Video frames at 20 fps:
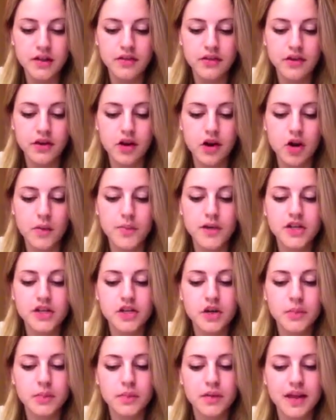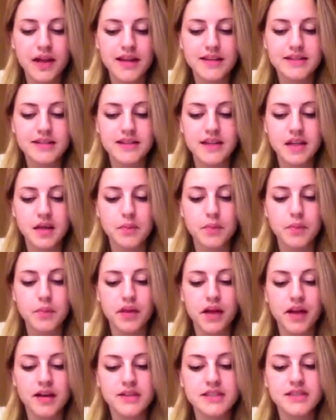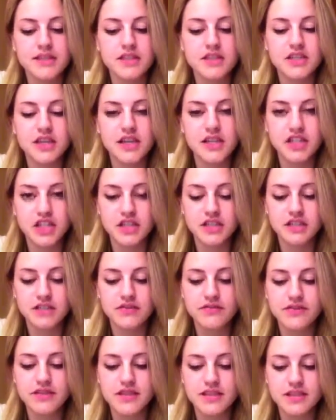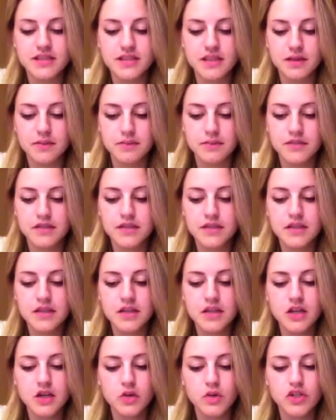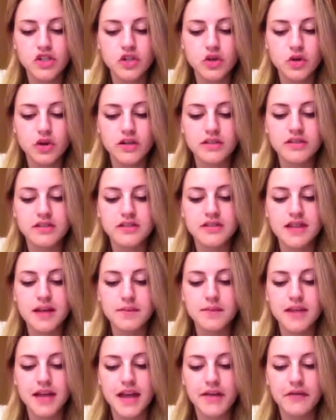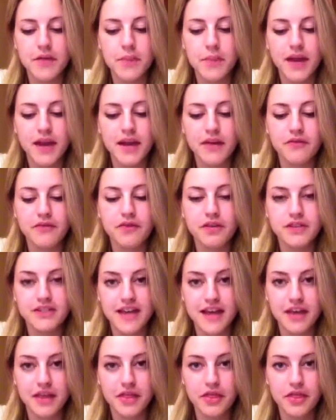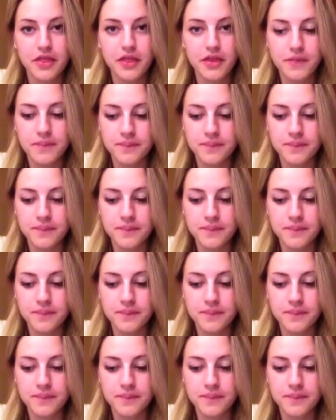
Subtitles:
The garbage or plastic blocks their digestive systems, which causes them to have a painful death.